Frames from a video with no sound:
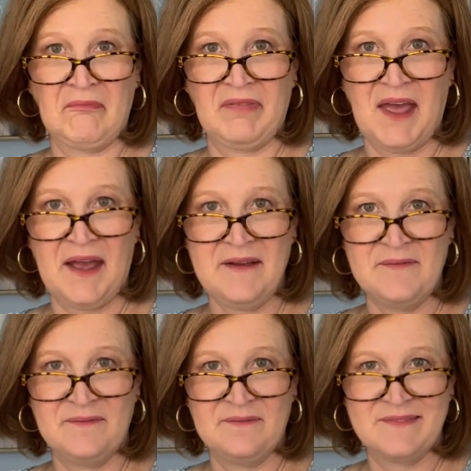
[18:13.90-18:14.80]

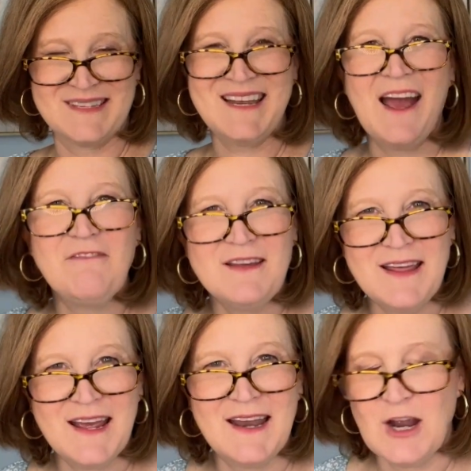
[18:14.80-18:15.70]
Okay, see
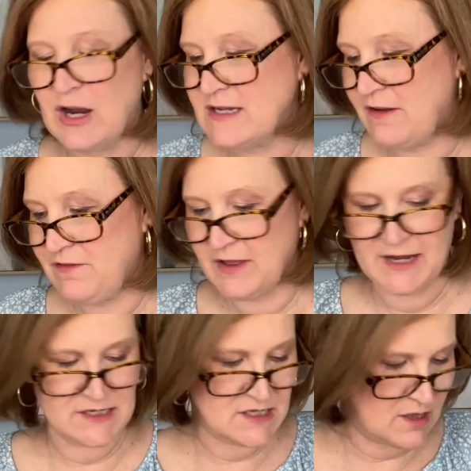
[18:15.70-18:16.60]
everything in here is, I feel
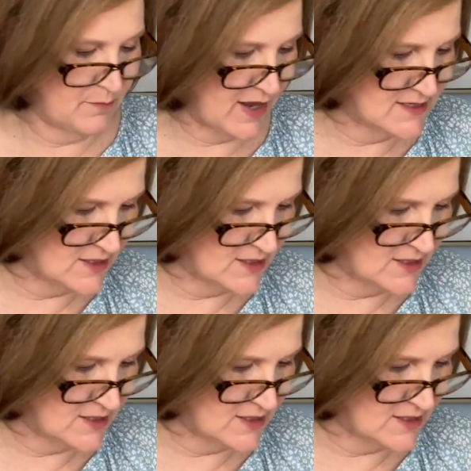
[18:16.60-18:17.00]
like it's the best